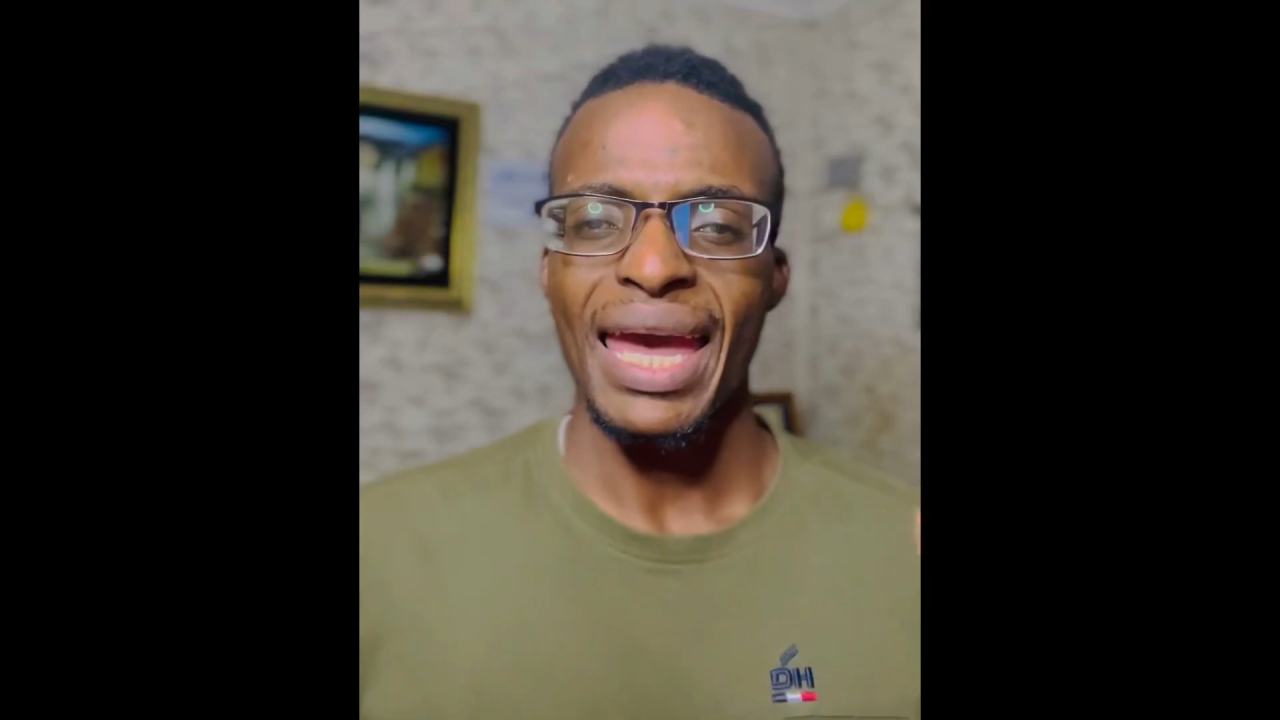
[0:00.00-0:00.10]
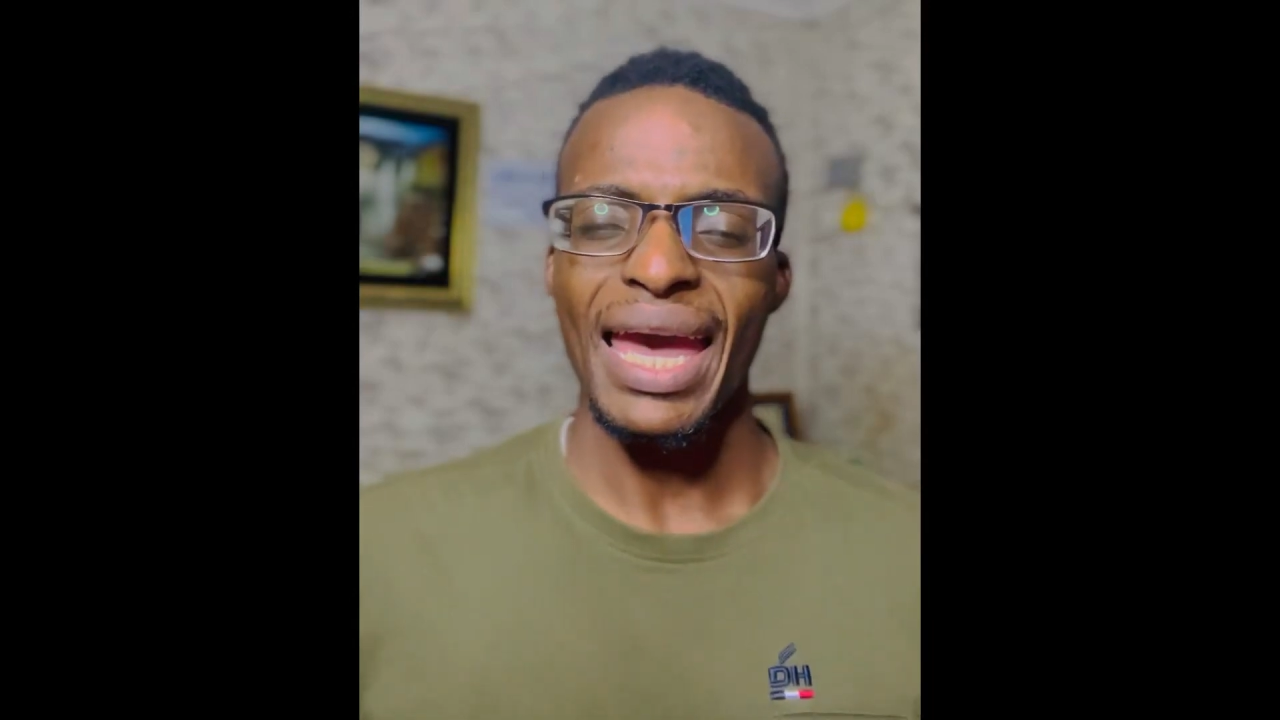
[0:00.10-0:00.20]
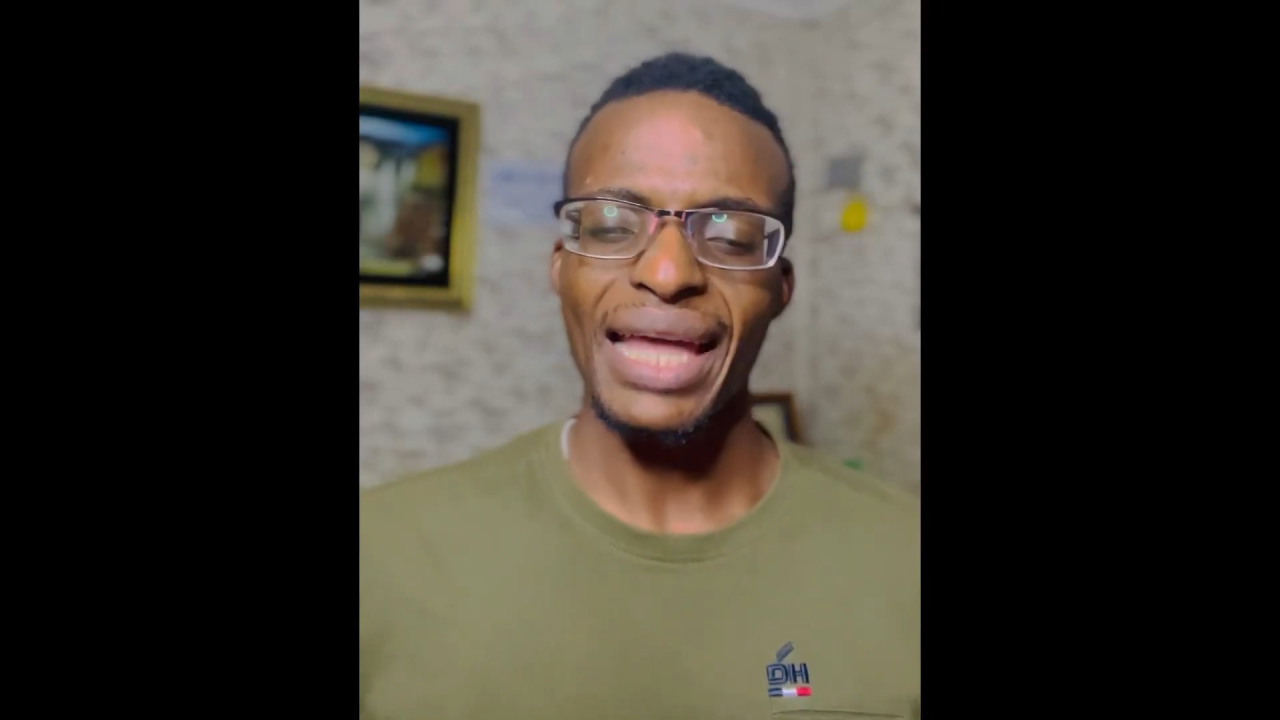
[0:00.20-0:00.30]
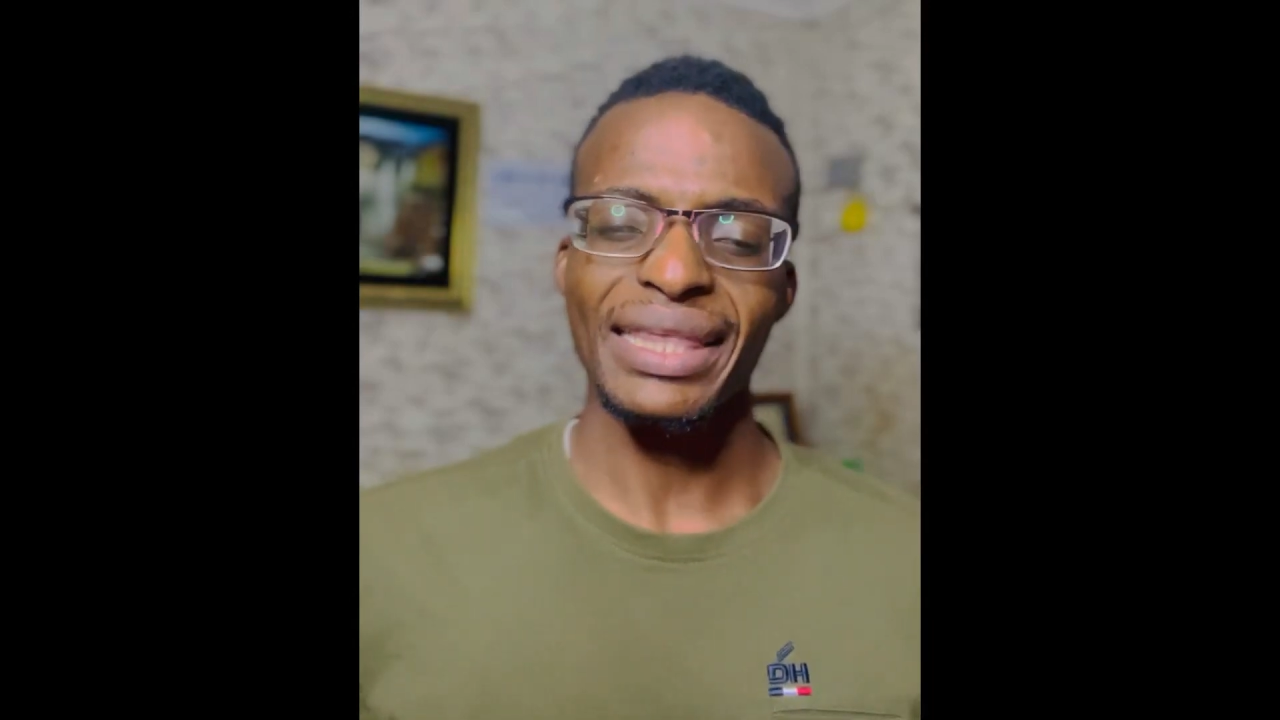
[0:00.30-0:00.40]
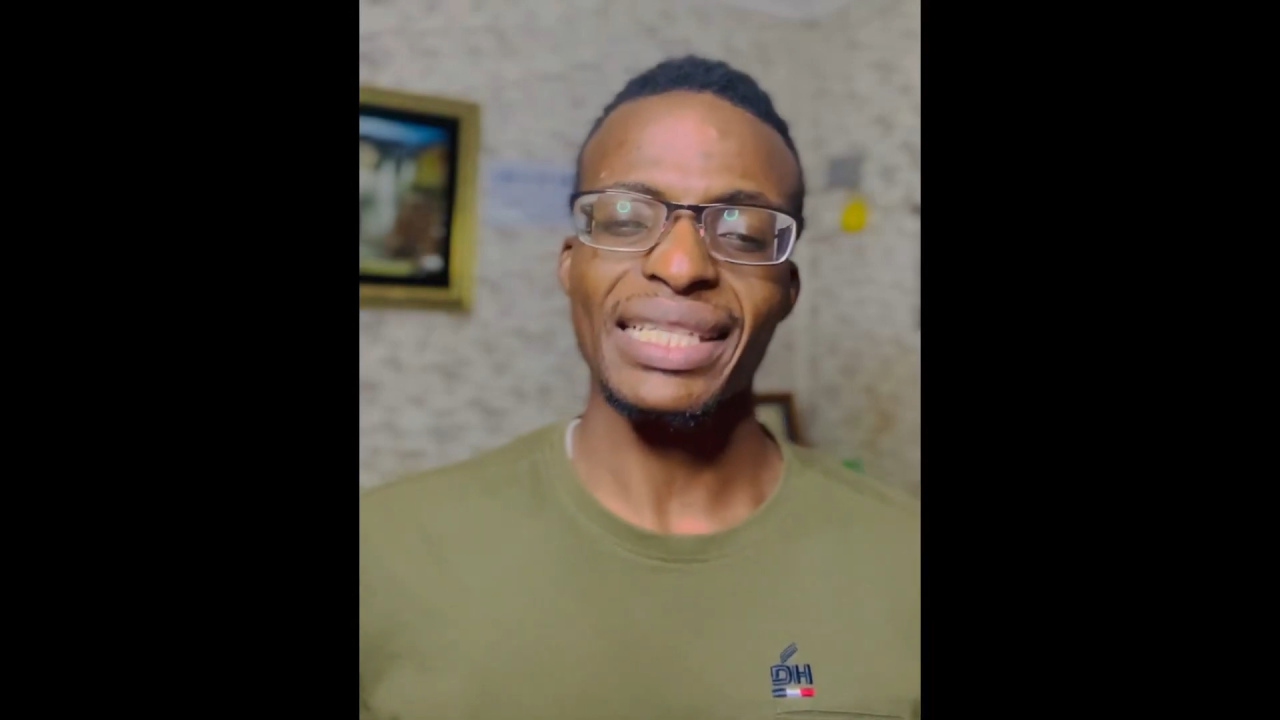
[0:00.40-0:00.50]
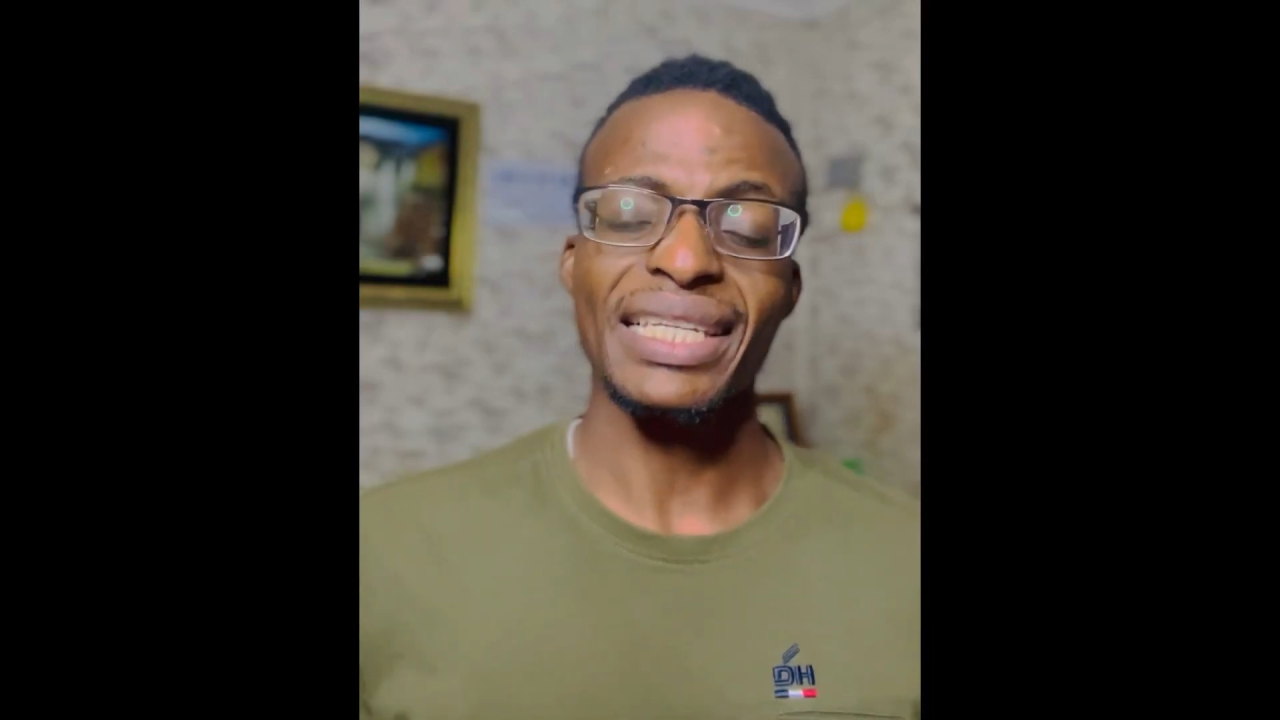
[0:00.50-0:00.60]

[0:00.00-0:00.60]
At the